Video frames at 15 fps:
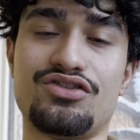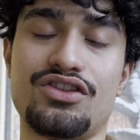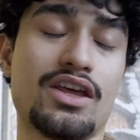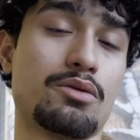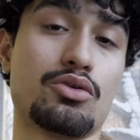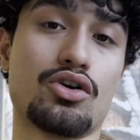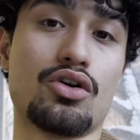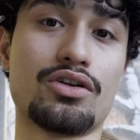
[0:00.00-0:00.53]
They
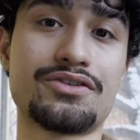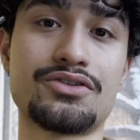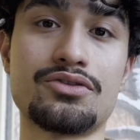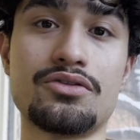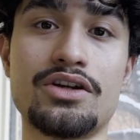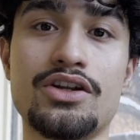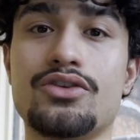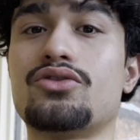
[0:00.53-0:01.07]
were
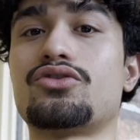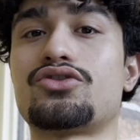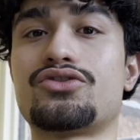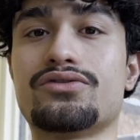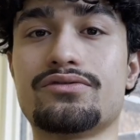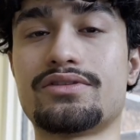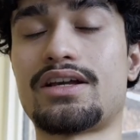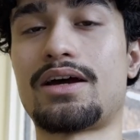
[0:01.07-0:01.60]
also in your
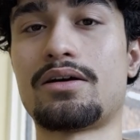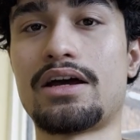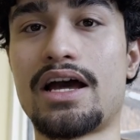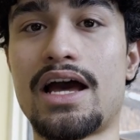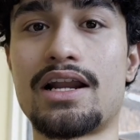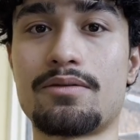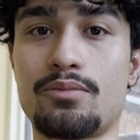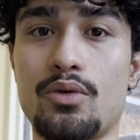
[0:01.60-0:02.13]
shoes
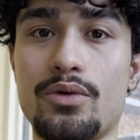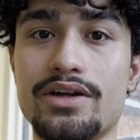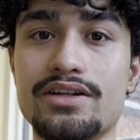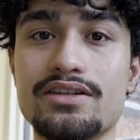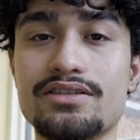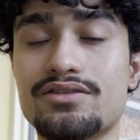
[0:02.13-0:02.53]
at a point.